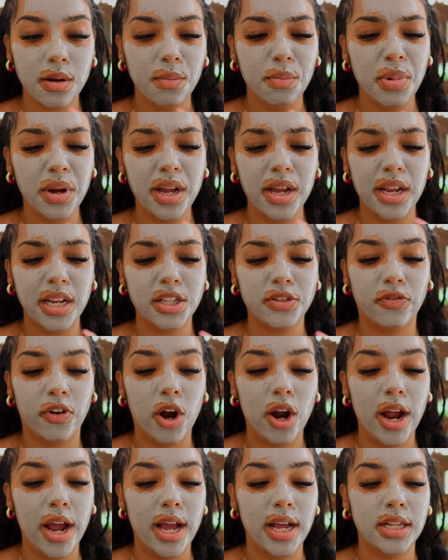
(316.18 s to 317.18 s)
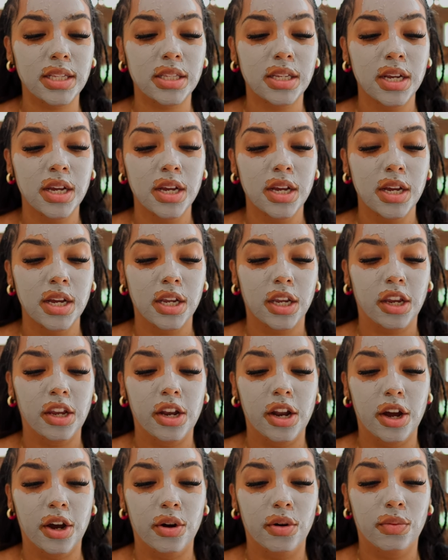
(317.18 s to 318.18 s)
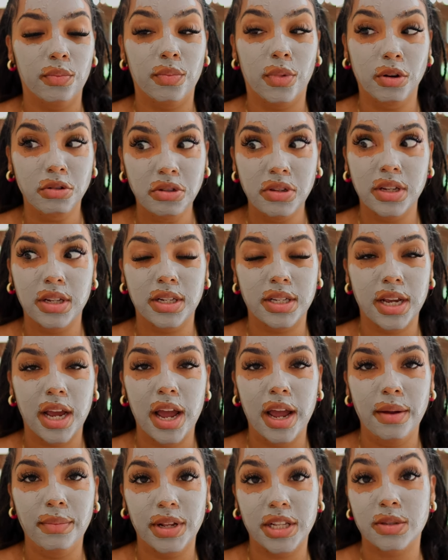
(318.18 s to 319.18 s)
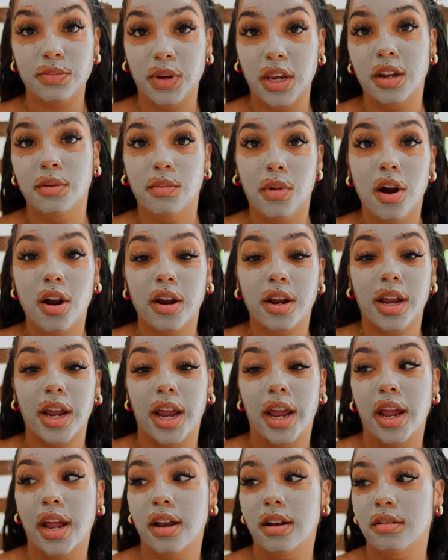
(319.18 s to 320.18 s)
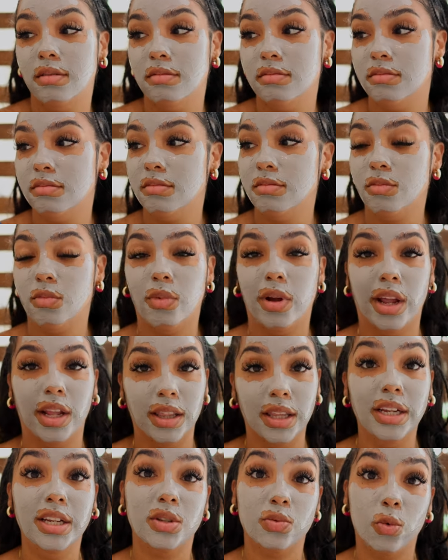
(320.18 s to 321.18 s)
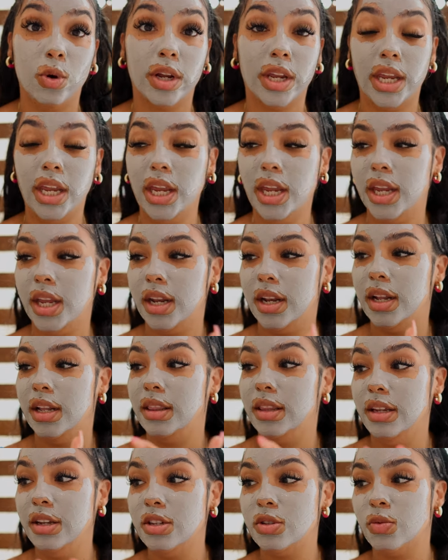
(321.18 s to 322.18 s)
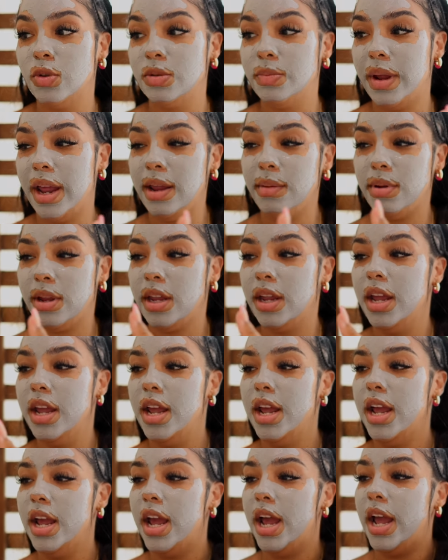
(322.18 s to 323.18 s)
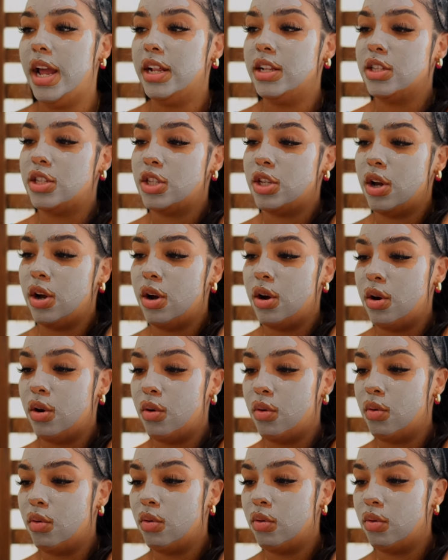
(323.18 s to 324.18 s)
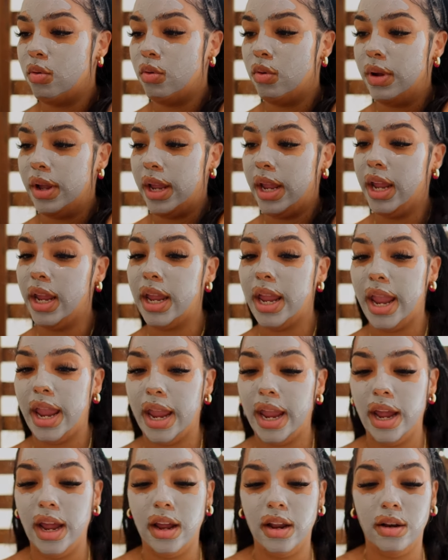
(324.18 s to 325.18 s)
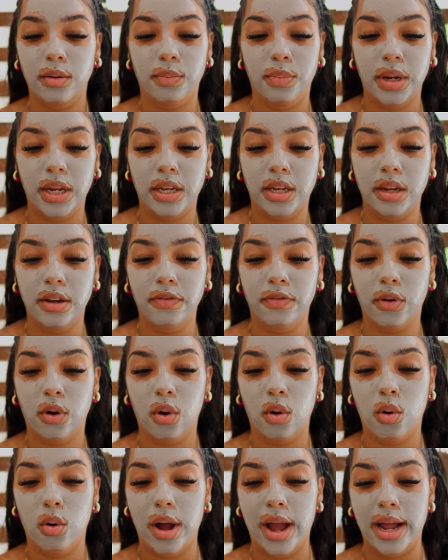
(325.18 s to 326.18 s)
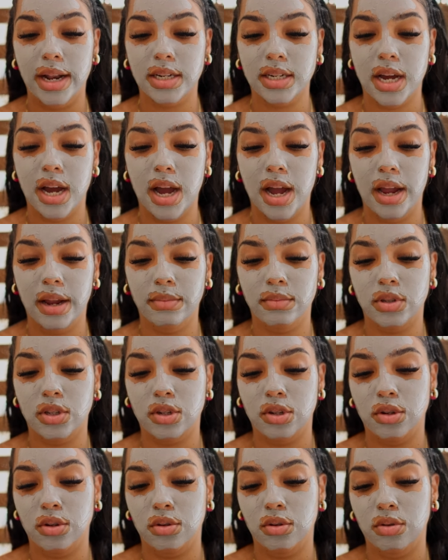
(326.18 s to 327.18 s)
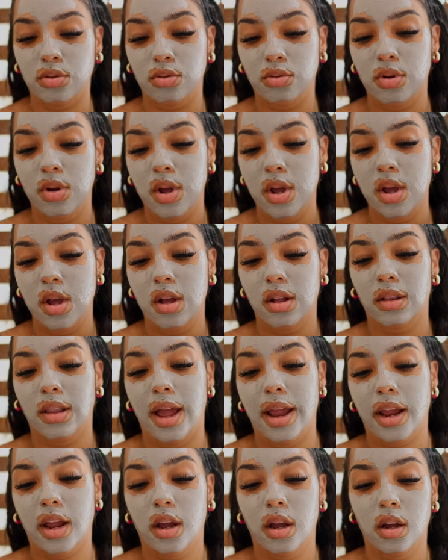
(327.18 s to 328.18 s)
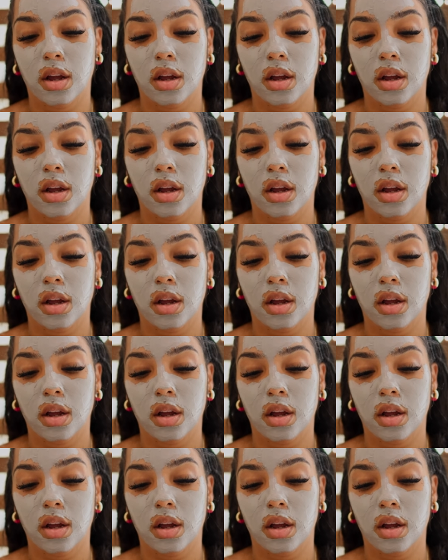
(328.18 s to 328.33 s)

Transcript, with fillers: But as far as you know, most of the time it's me and Mark and at least one kid, at least one baby. And so it can be difficult at times to like